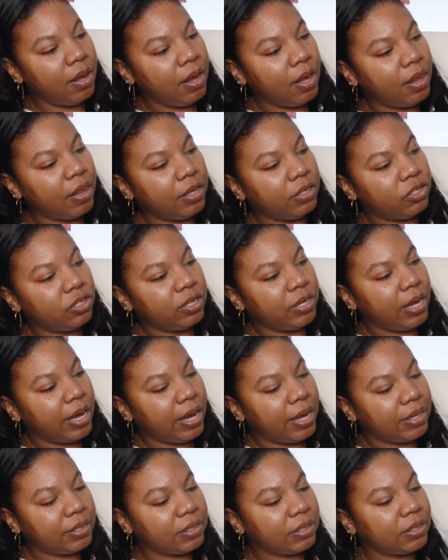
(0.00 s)
And then she
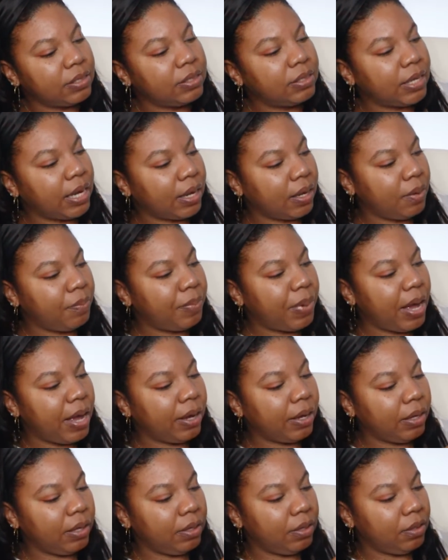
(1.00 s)
has a second
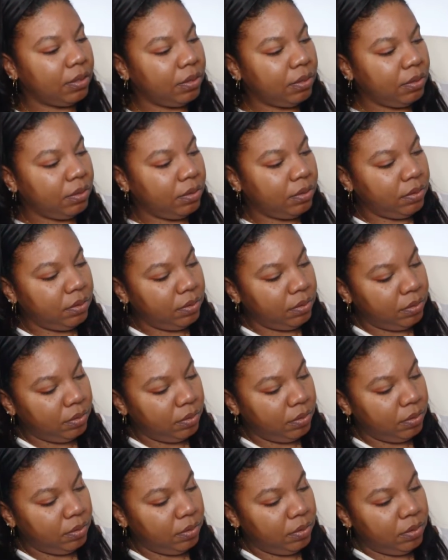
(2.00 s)
pocket,
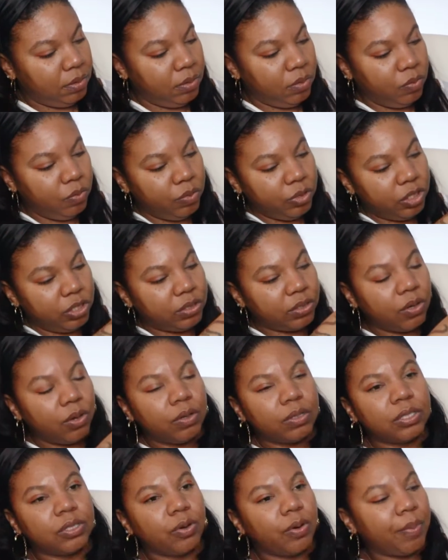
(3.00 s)
which is
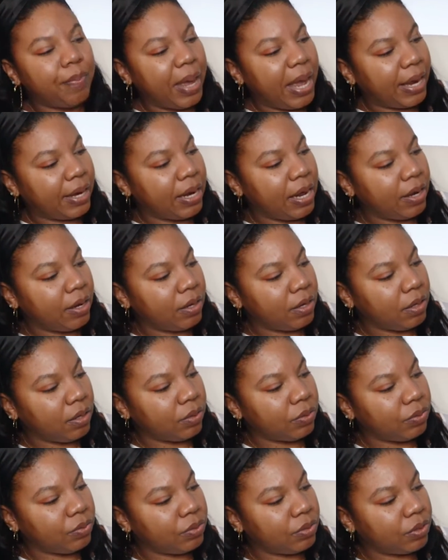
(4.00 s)
also a magnetic
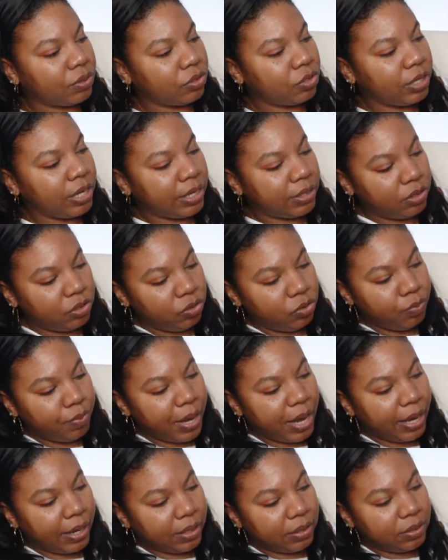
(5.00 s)
close. So she has two
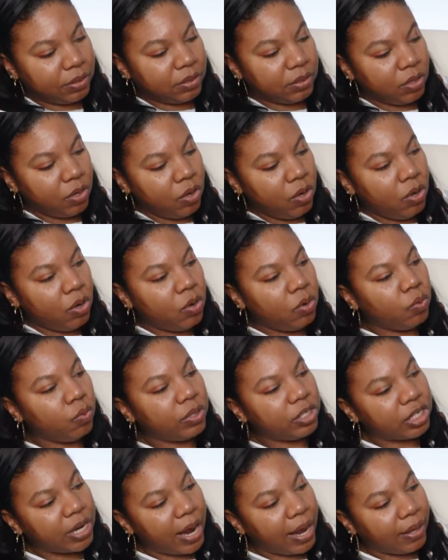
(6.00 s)
pockets,
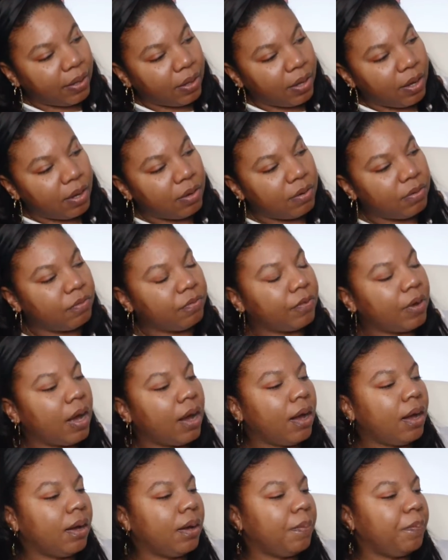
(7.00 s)
which I love.
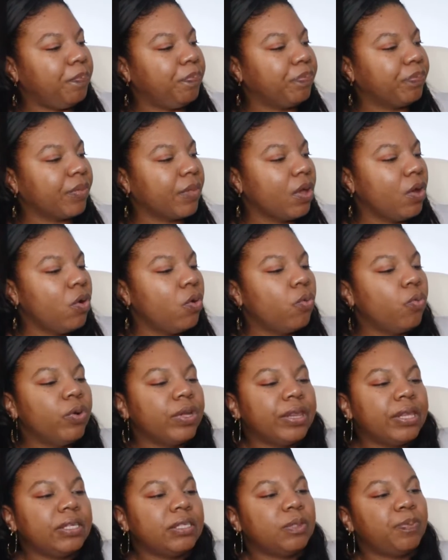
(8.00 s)

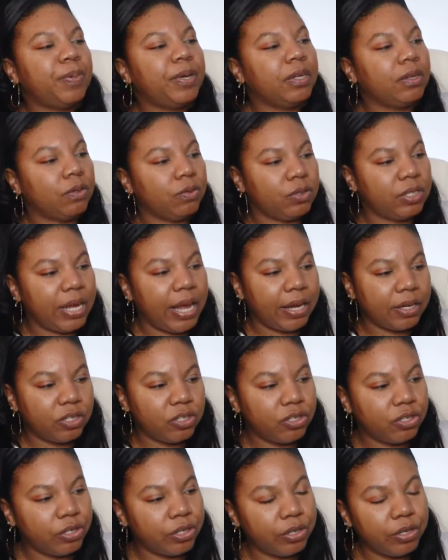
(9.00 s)
With this pillow
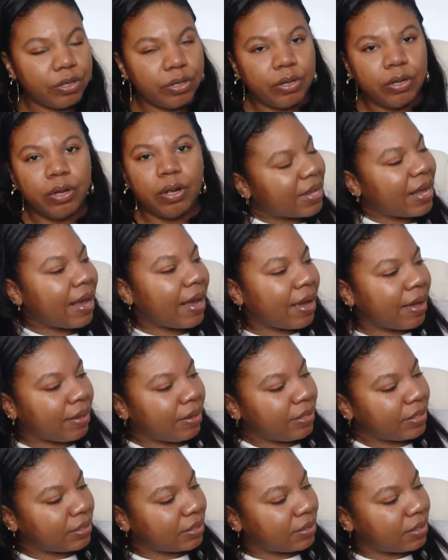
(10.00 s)
texture, yeah,
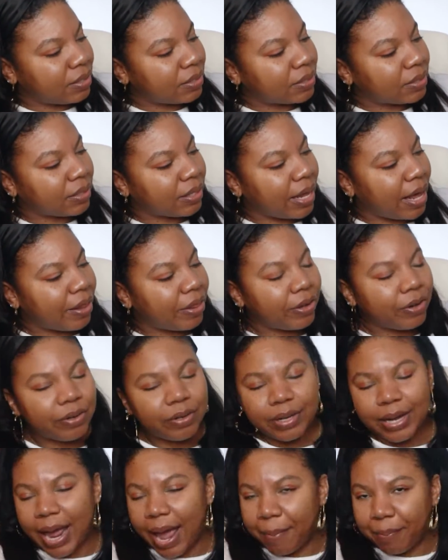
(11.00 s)
this
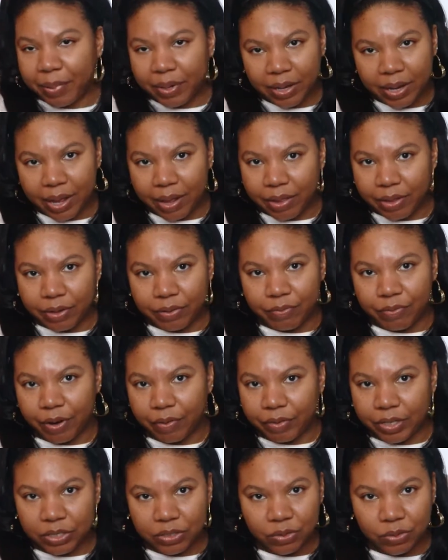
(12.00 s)
leather, Napa leather,
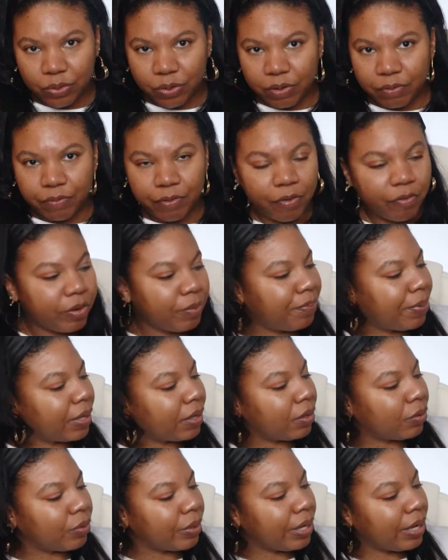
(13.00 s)
very soft, very
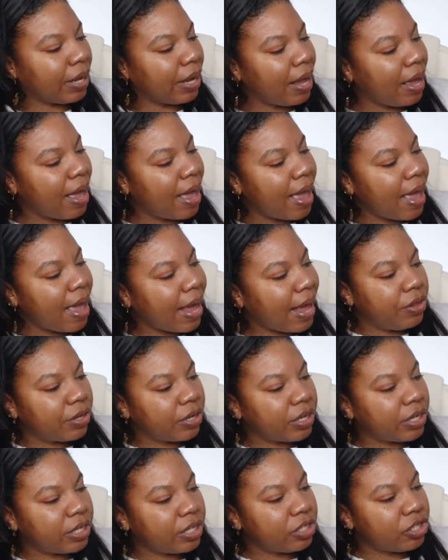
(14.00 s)
pillowy. The
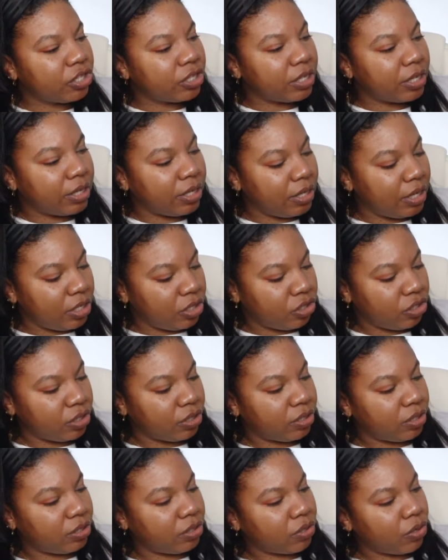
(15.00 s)
cushion is
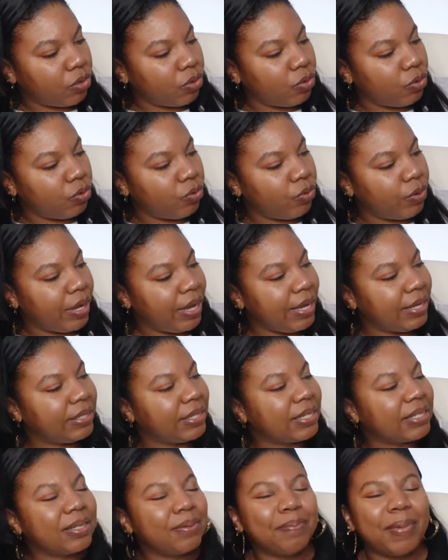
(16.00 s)
just so, it
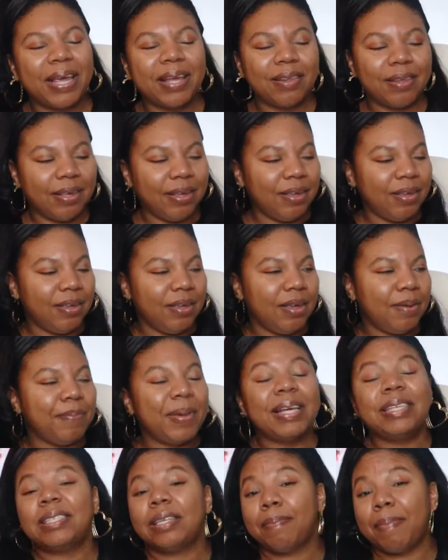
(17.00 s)

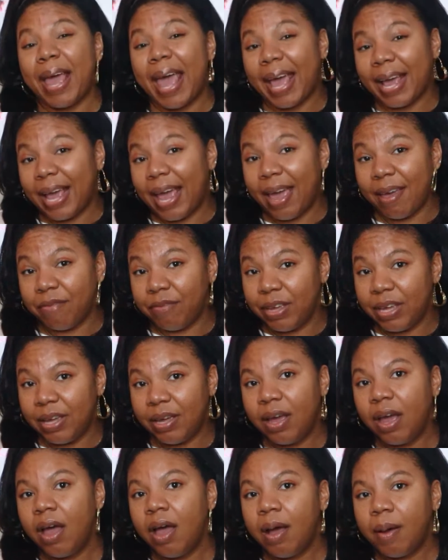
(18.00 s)
makes the bag
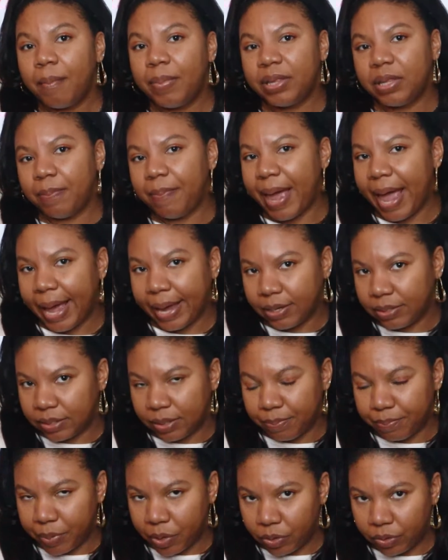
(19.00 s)
heavy, but the bag
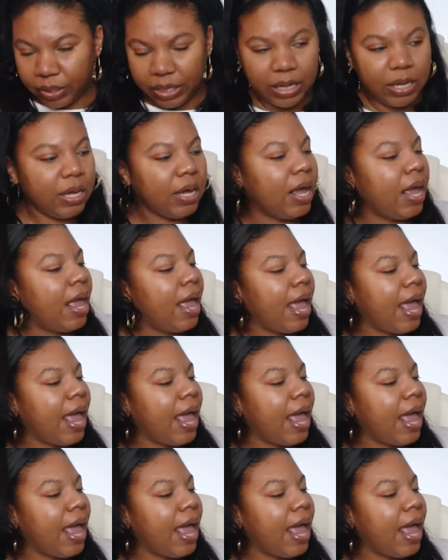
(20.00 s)
isn't bulky.